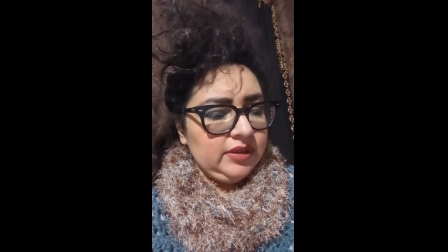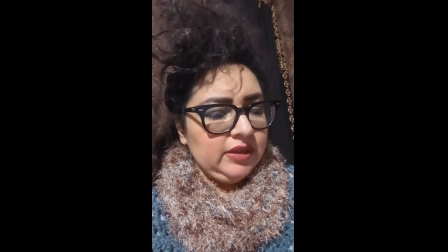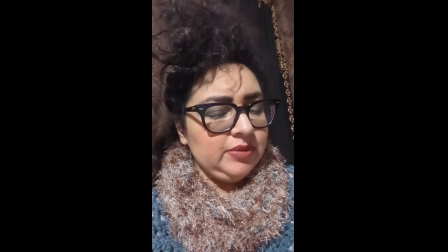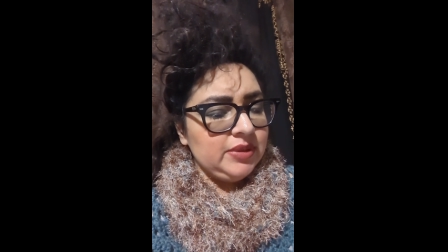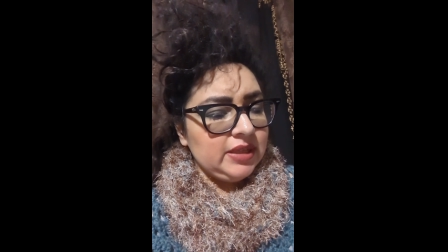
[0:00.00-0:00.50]

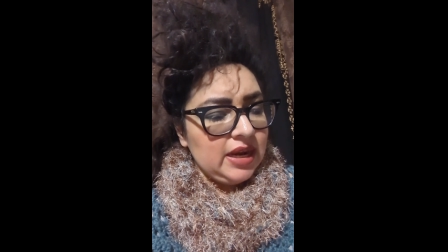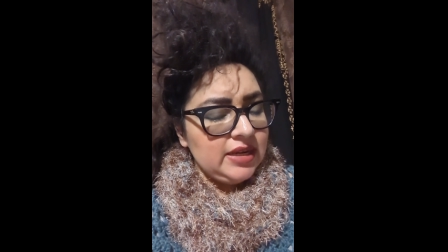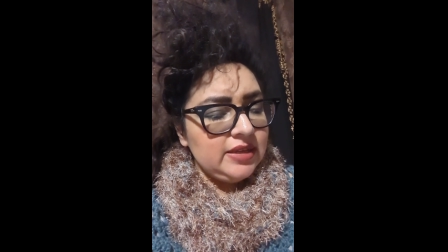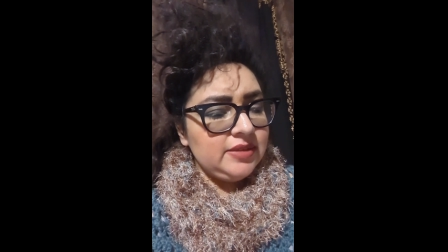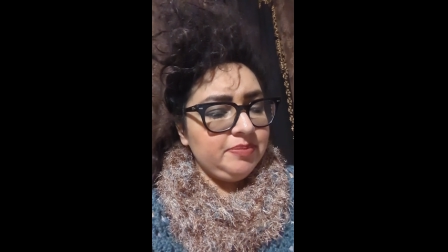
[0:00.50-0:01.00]
It was
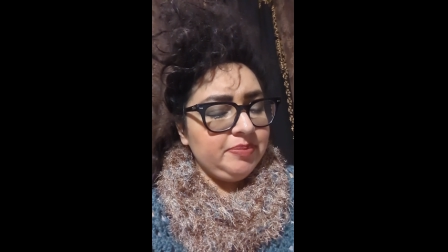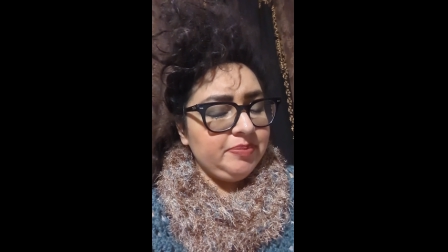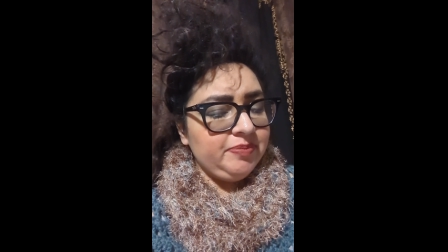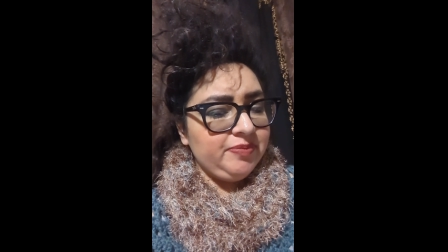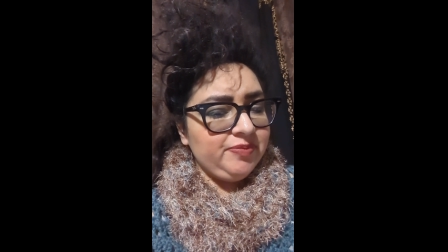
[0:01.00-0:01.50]
kind of
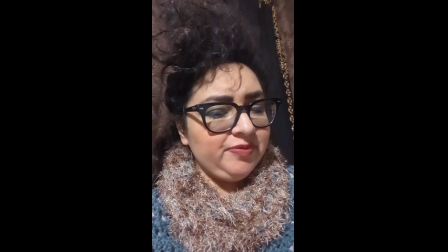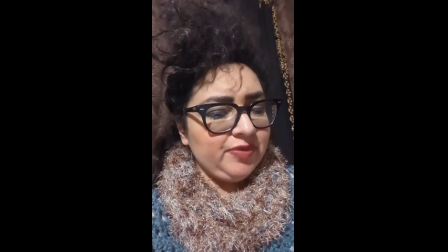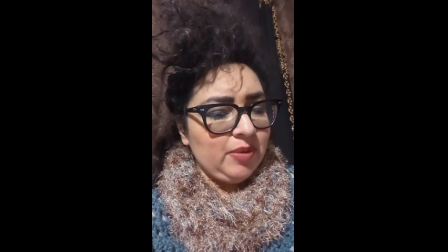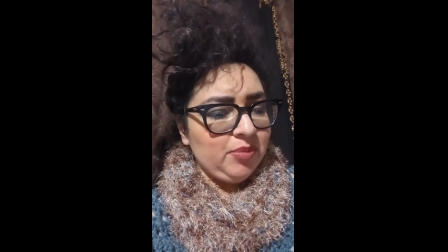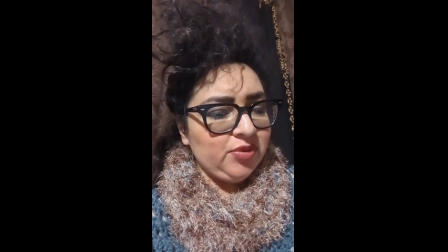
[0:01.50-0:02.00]

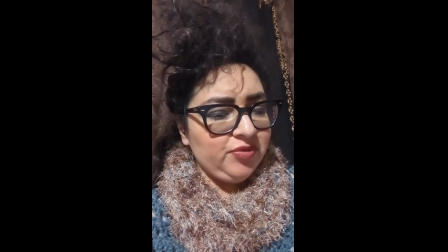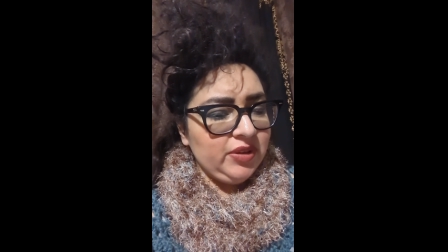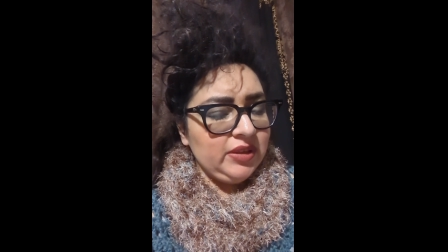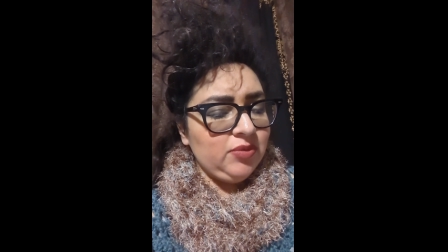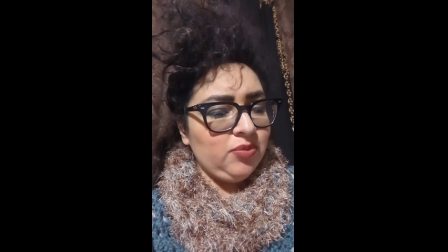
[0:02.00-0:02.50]
almost
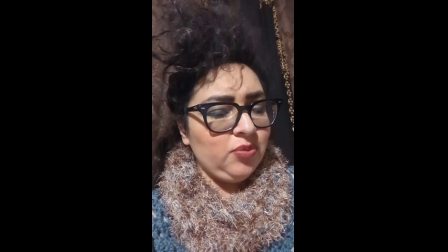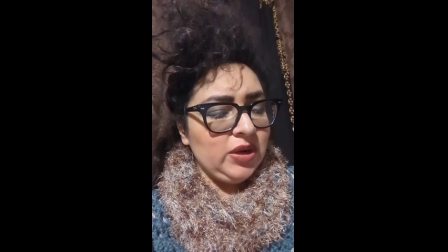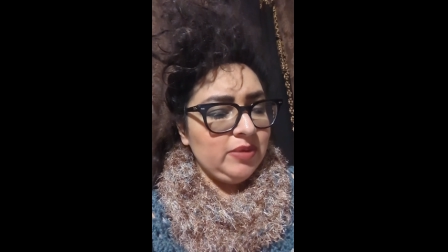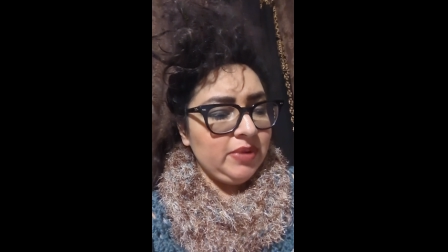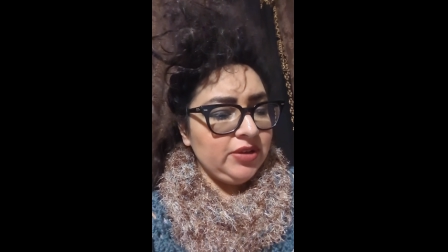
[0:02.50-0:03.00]
feeling, what
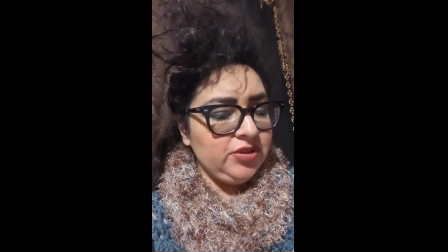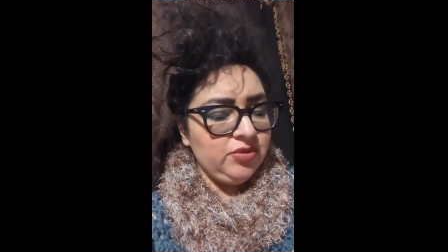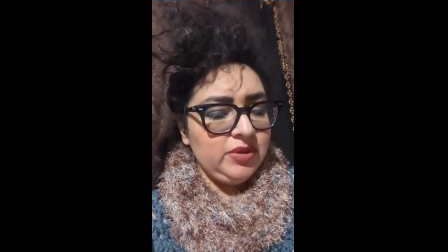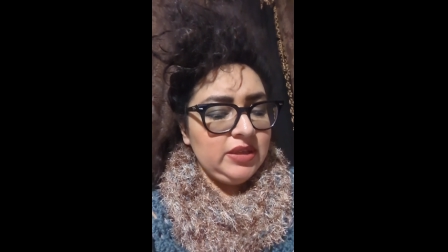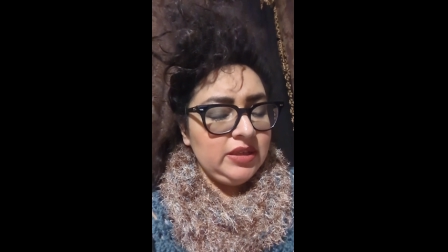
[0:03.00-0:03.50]
am I
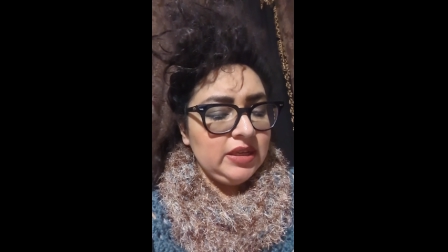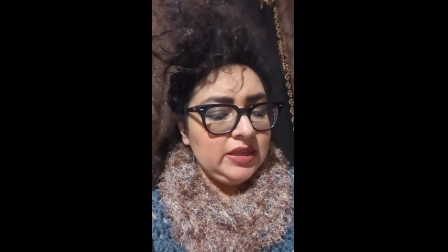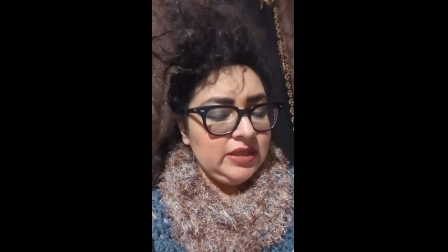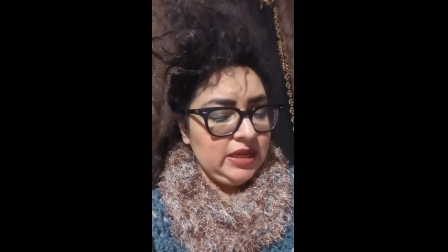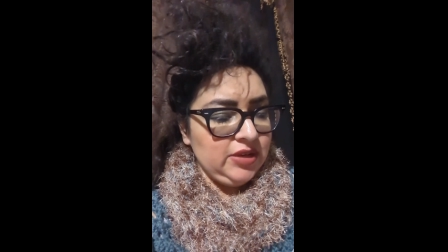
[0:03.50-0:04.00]
doing?
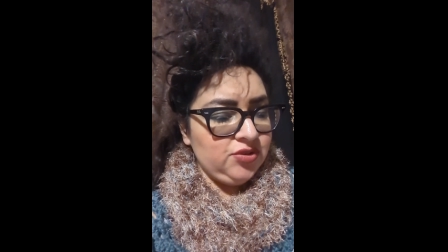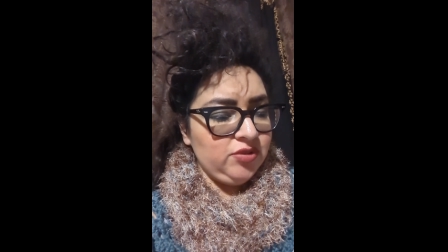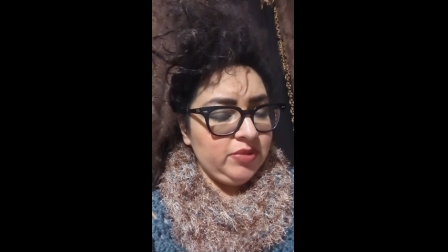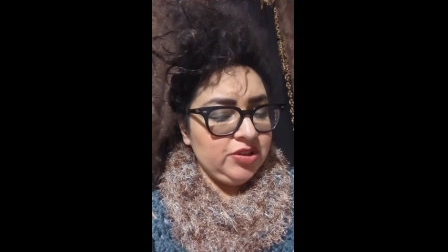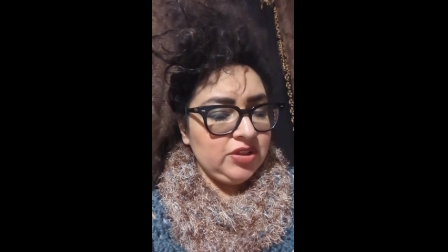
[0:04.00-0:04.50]
Taking
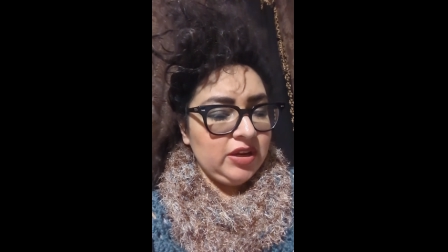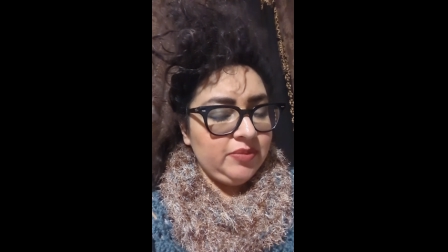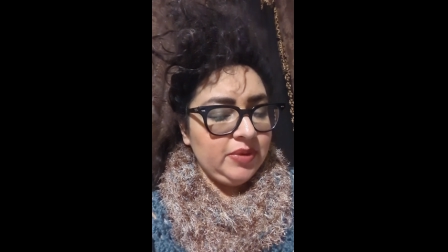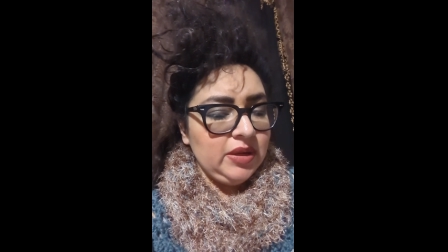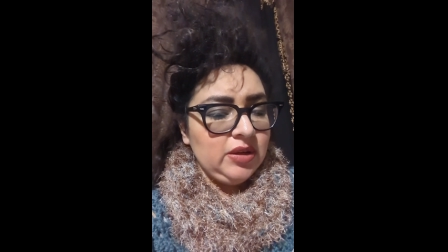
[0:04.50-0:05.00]
so much
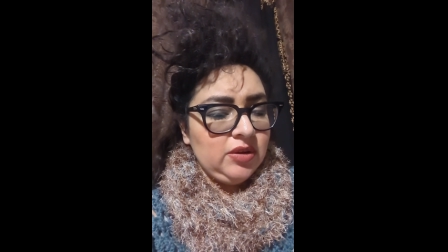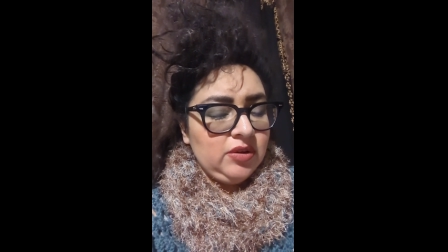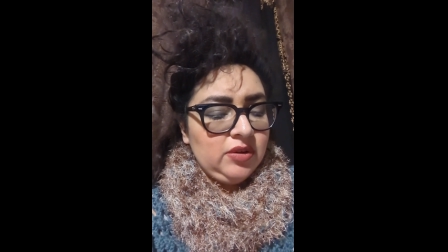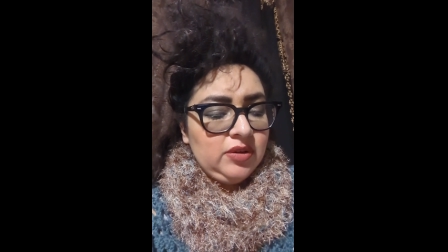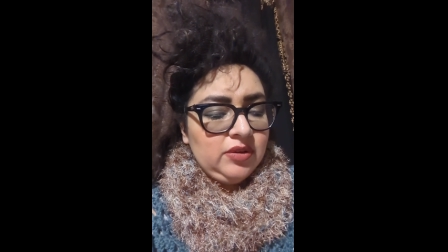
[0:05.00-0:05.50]
time,
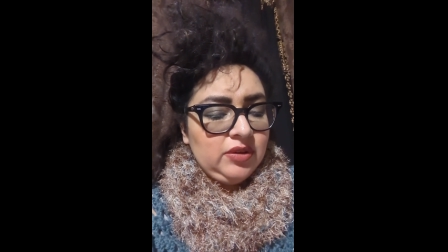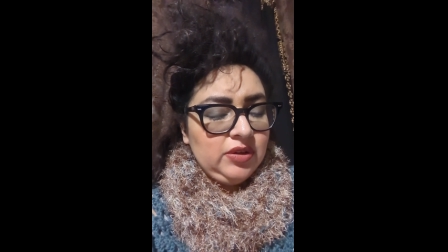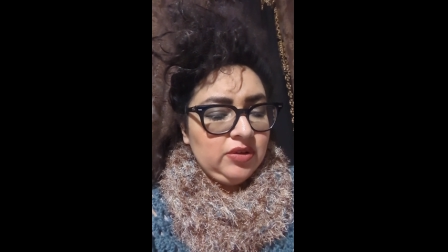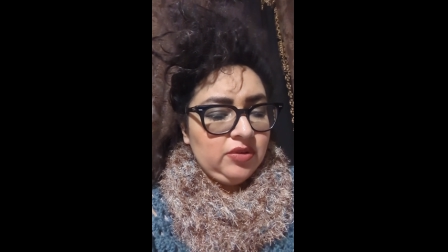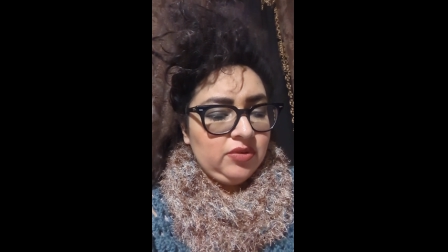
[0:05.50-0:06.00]

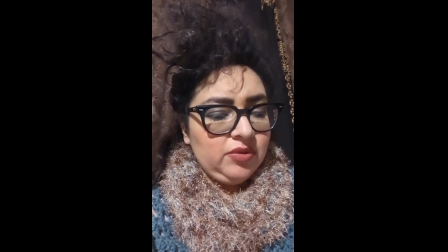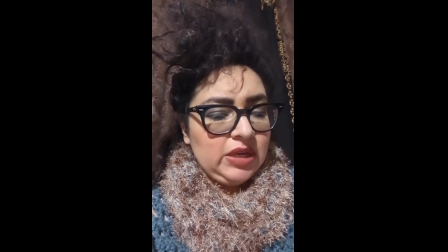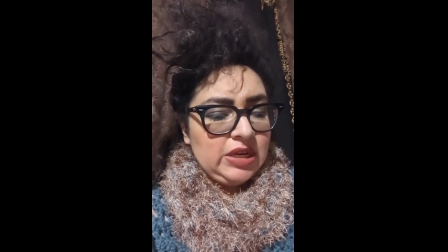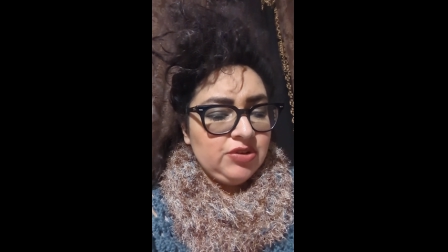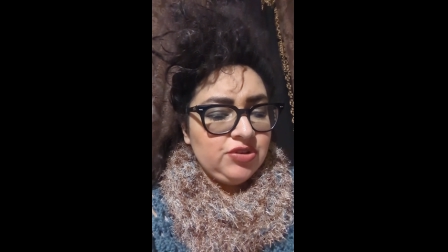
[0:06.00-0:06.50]
you know,
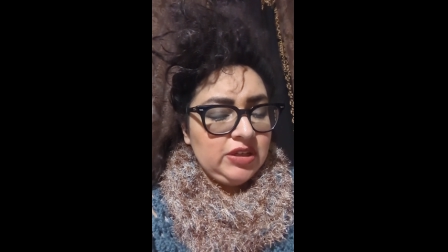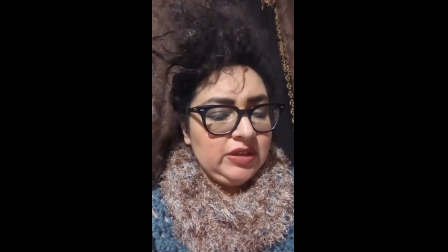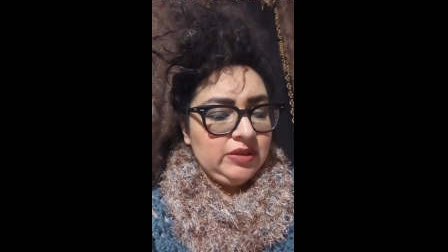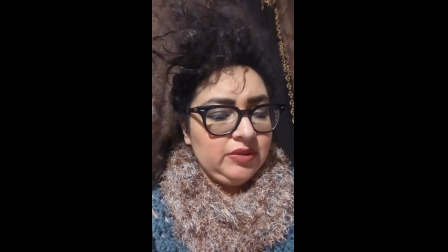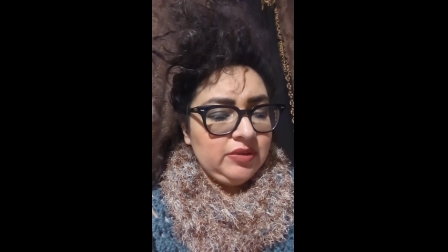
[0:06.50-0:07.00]
energy,